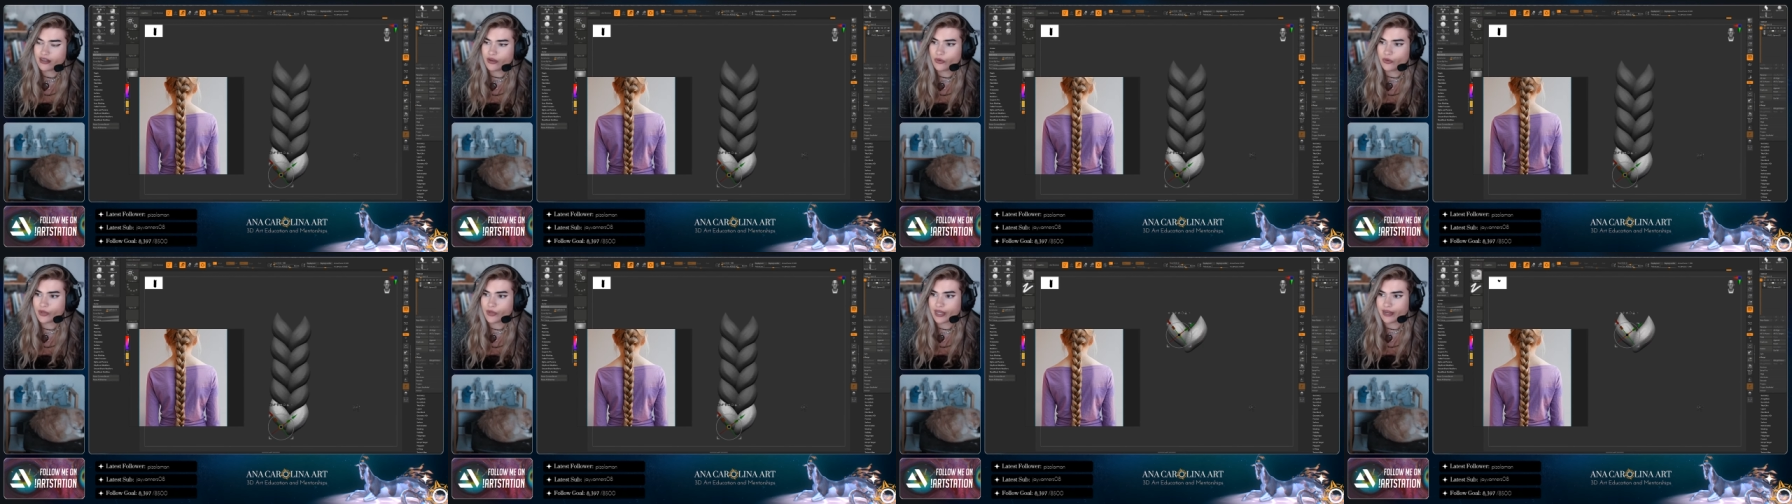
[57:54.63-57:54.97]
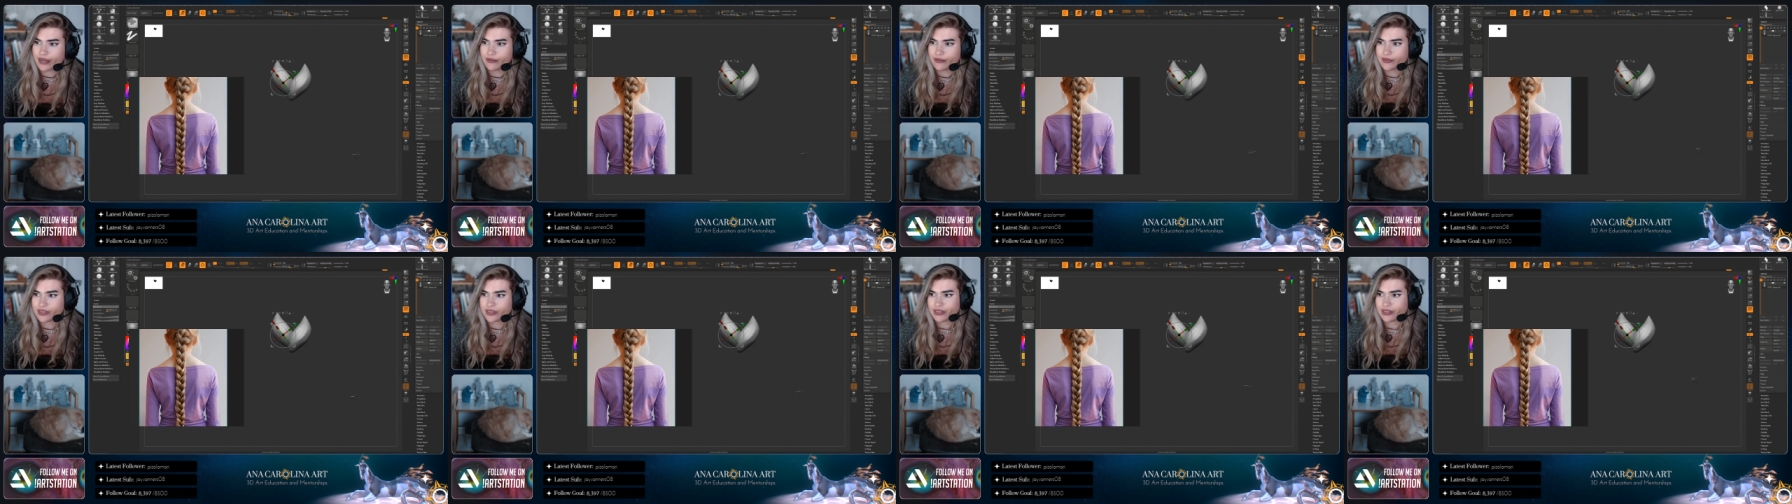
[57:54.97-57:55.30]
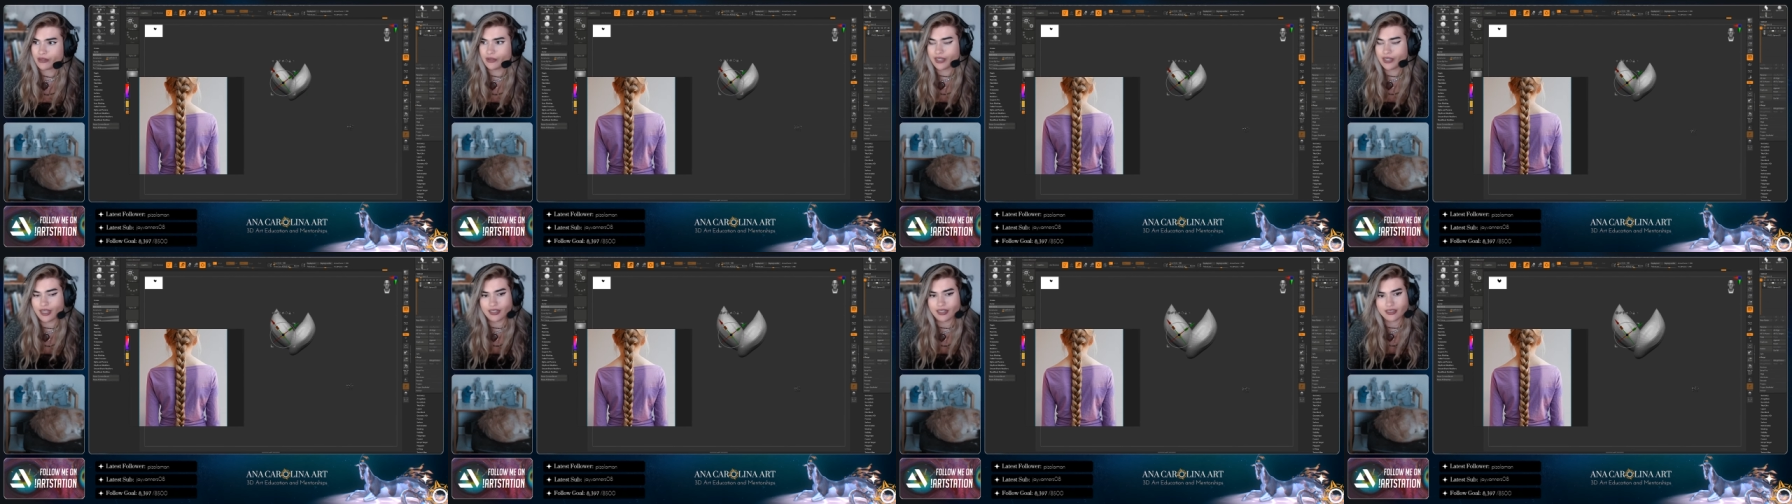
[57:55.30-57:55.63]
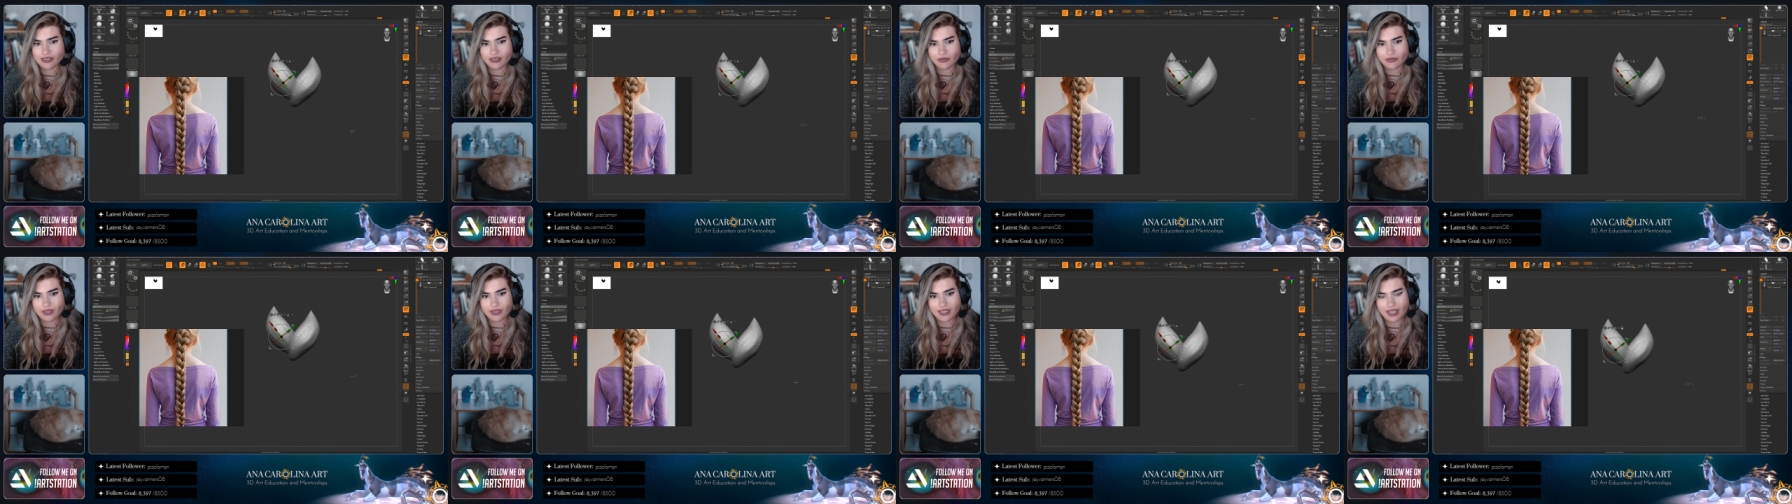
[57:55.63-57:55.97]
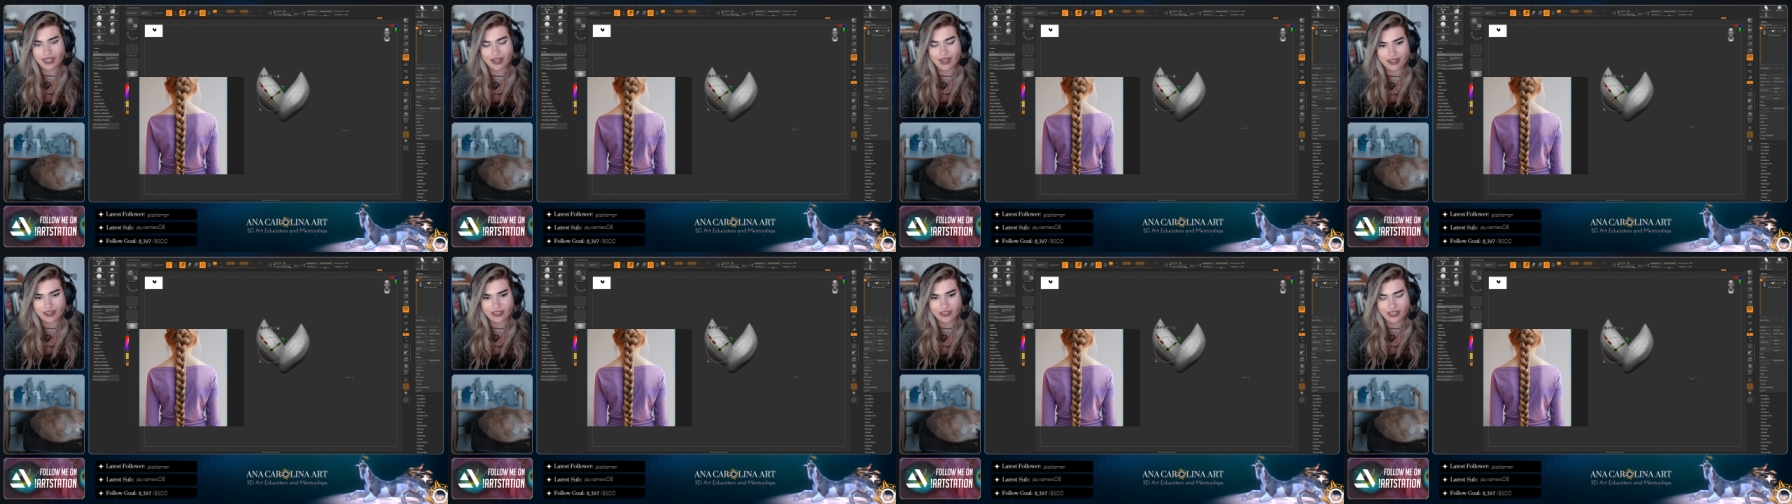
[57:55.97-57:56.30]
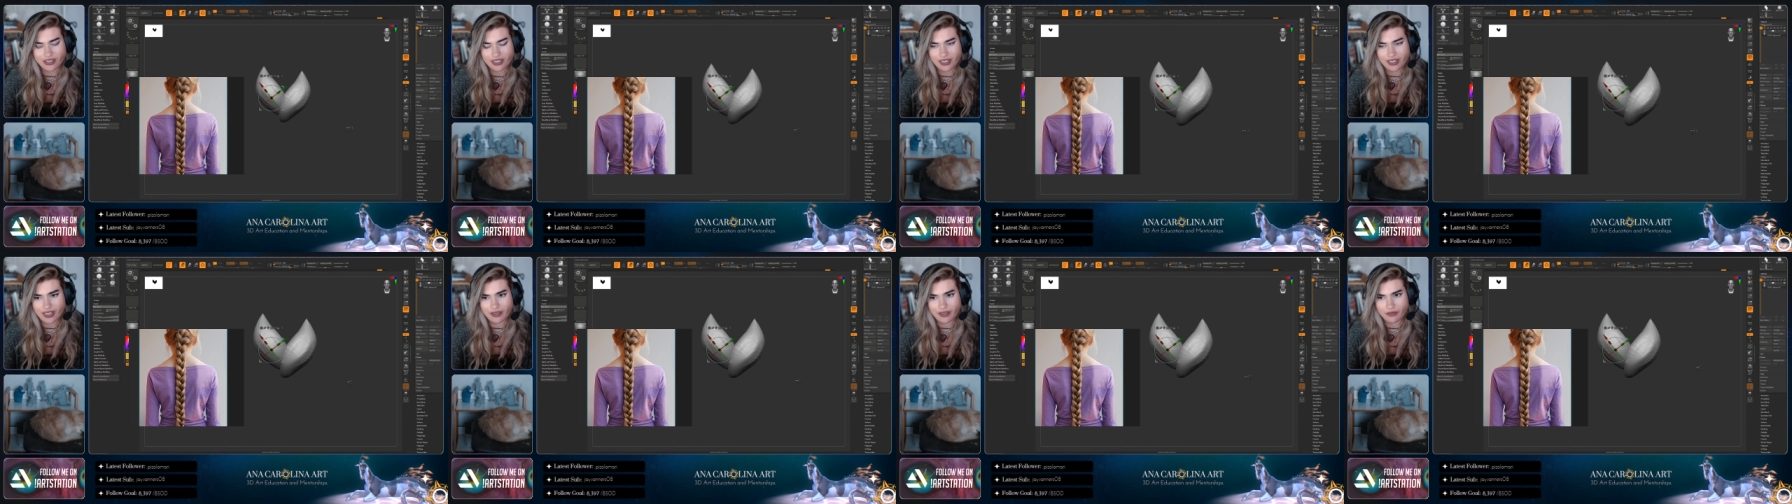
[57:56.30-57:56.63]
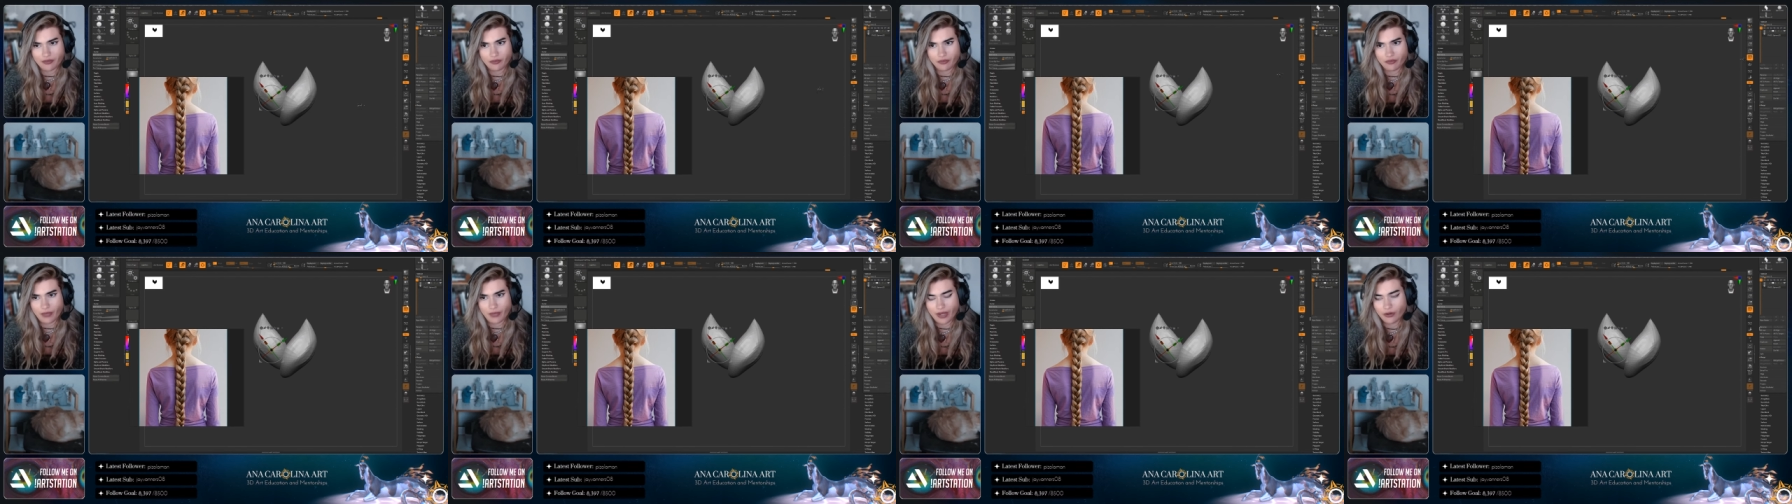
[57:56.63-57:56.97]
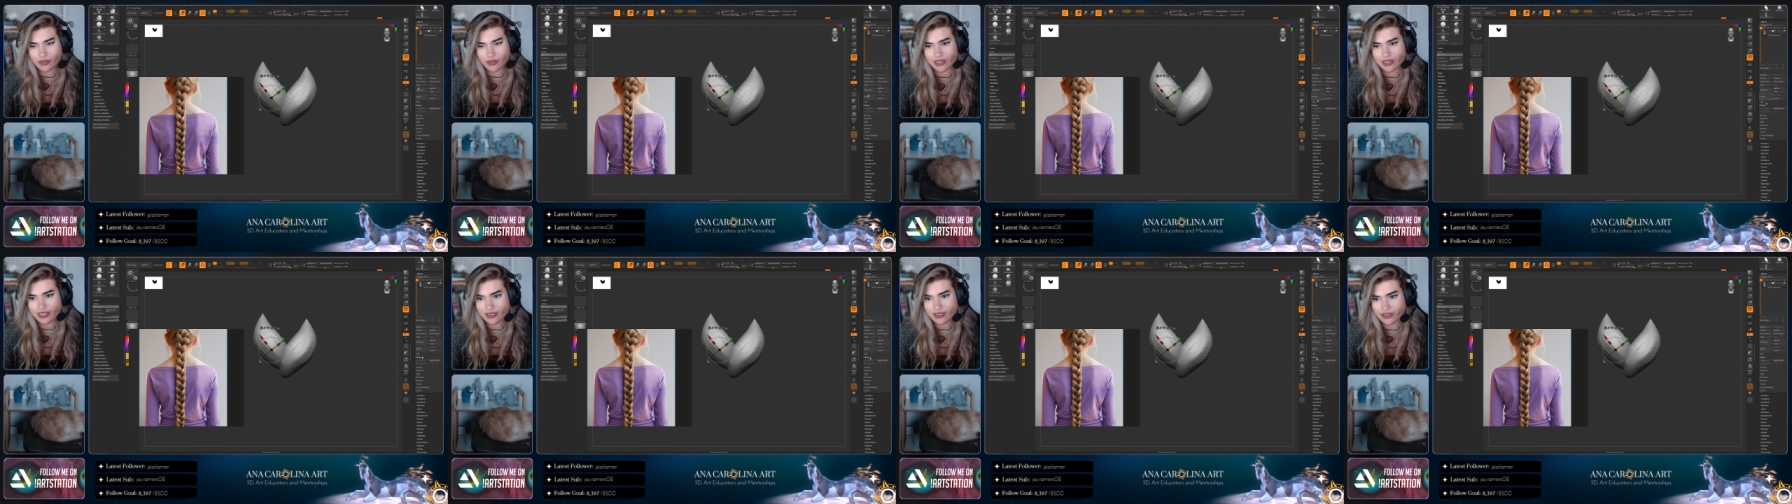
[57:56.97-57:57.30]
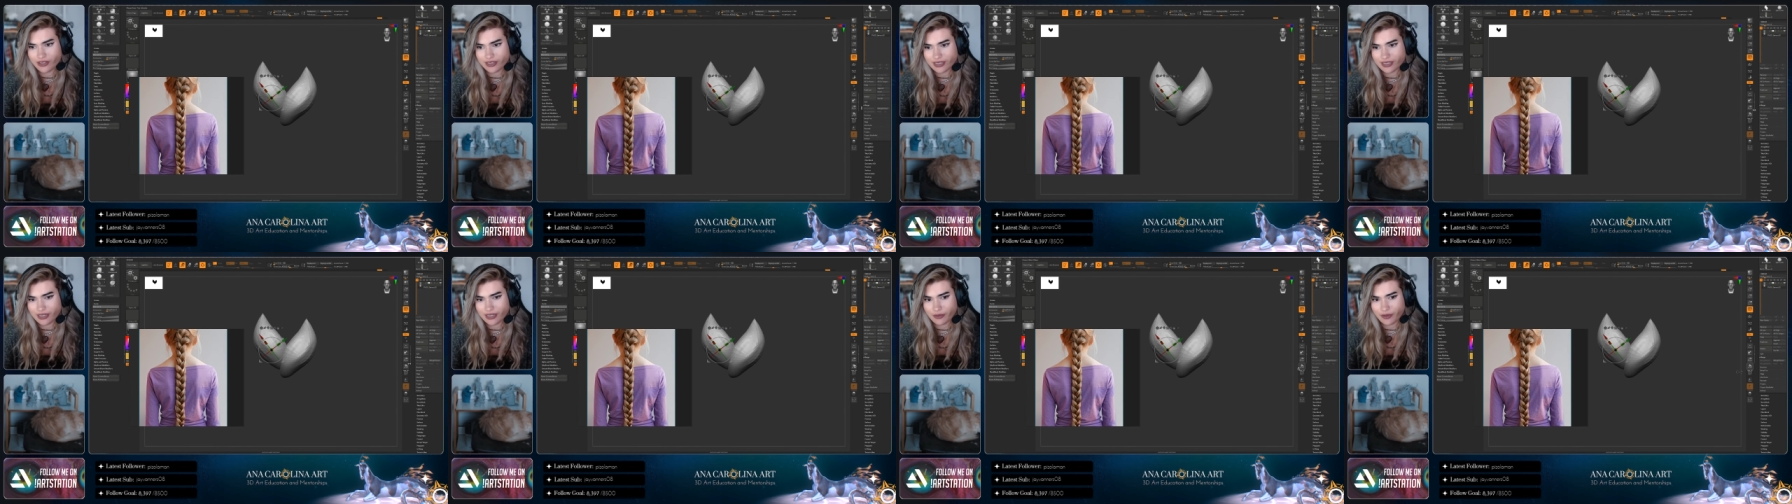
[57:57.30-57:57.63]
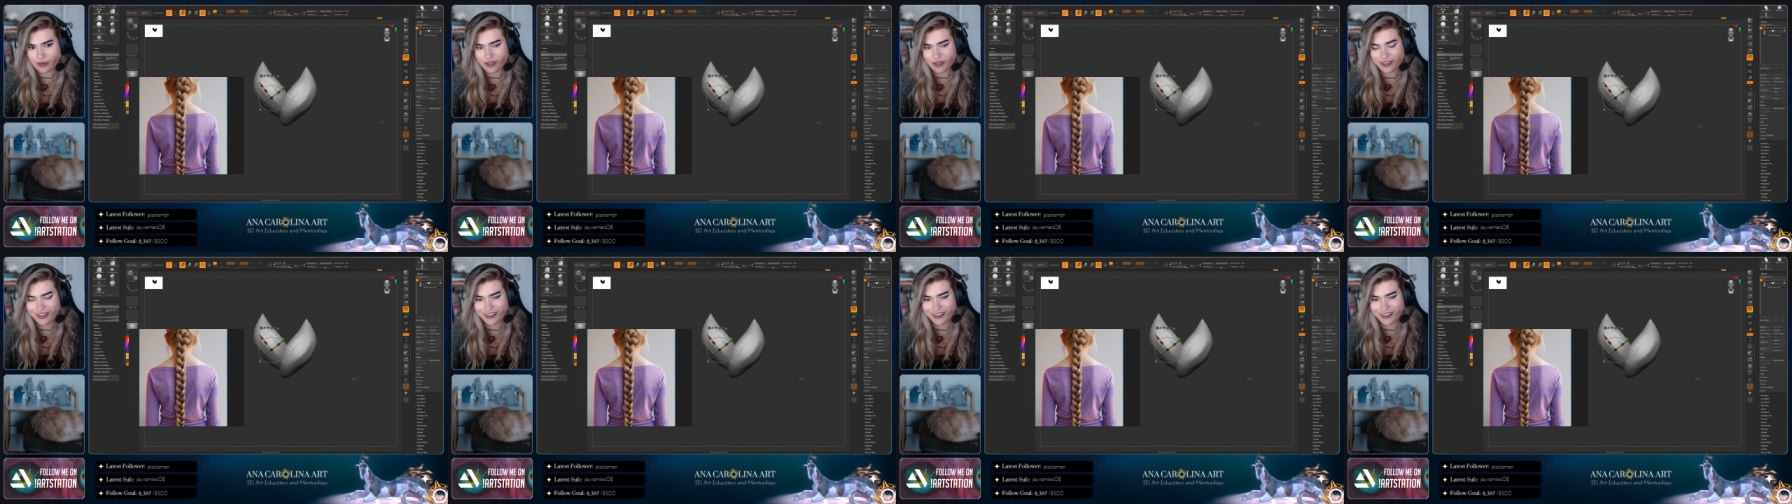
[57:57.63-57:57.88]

Okay, so now we got something that actually like mildly looks like